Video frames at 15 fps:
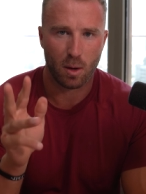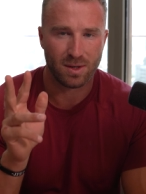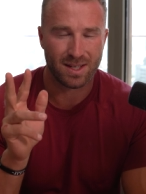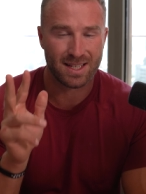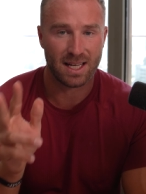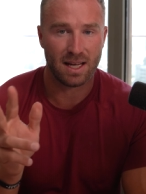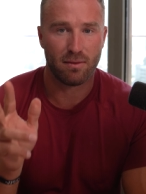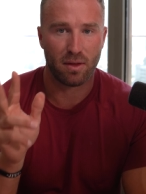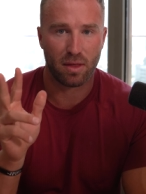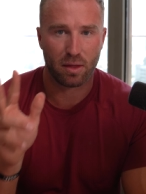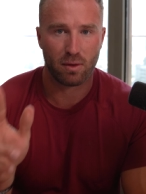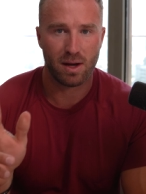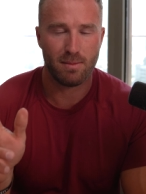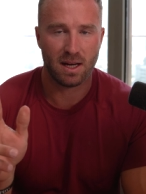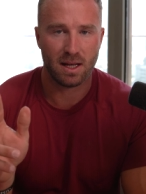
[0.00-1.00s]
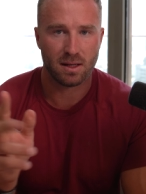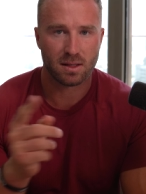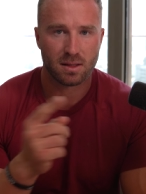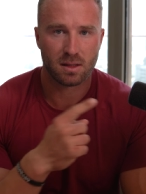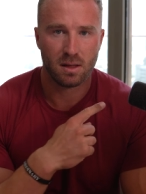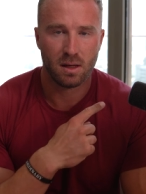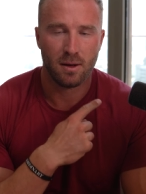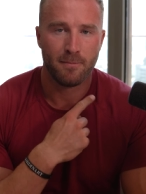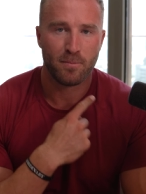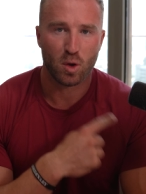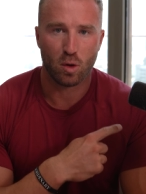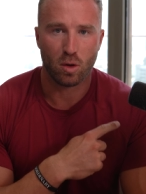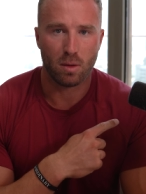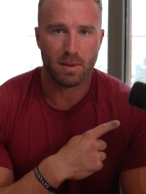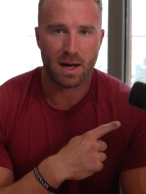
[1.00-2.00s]
I would sit for three minutes
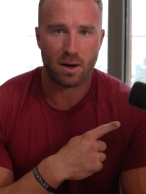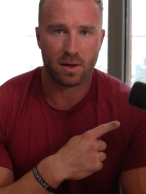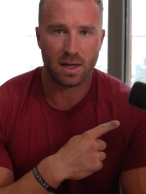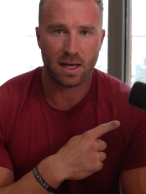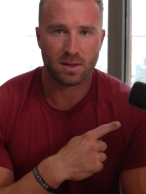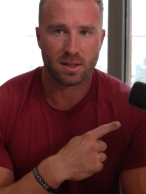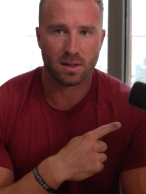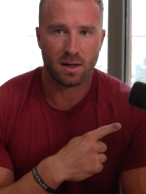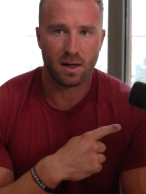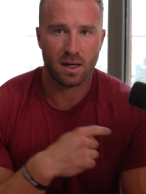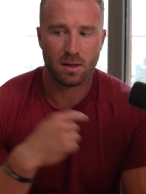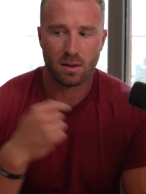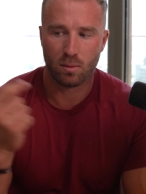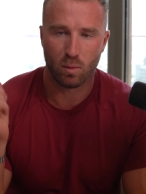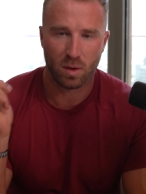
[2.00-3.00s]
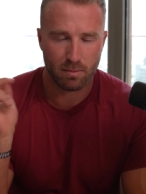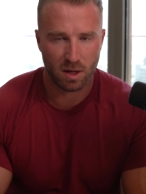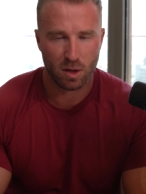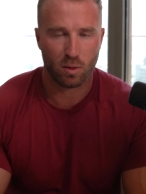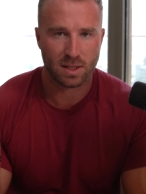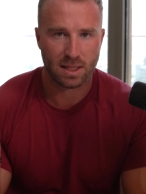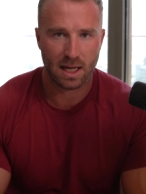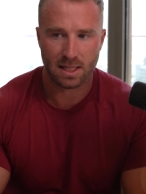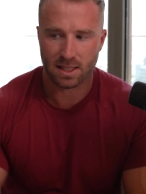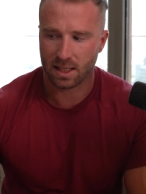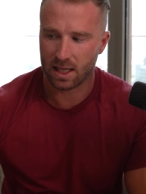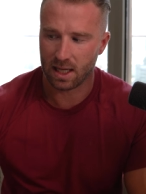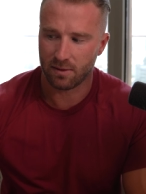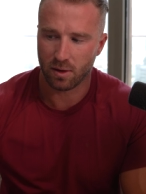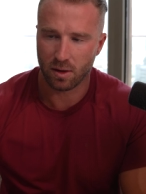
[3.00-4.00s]
on the balcony outside with my noise
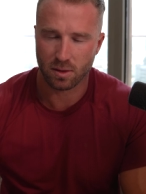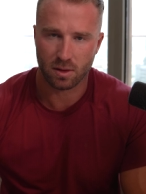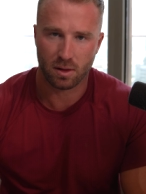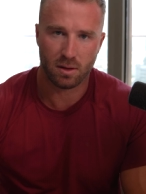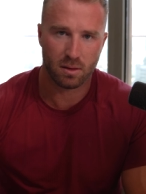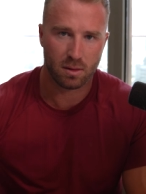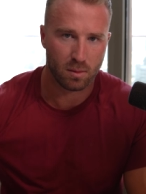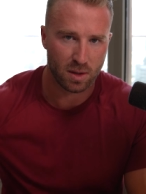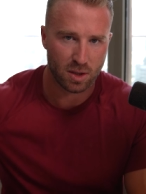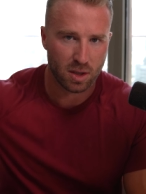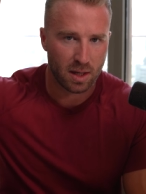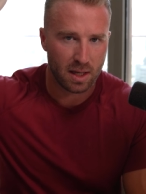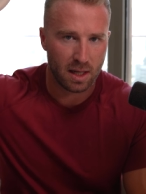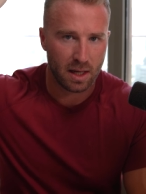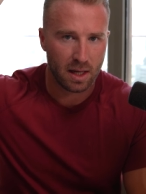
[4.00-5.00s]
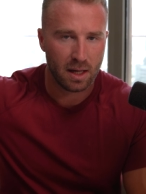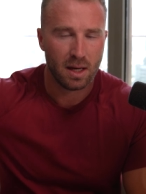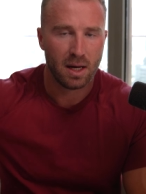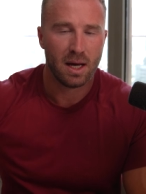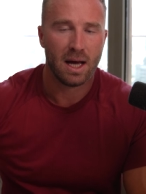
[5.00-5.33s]
cancelling headphones on, which I hear,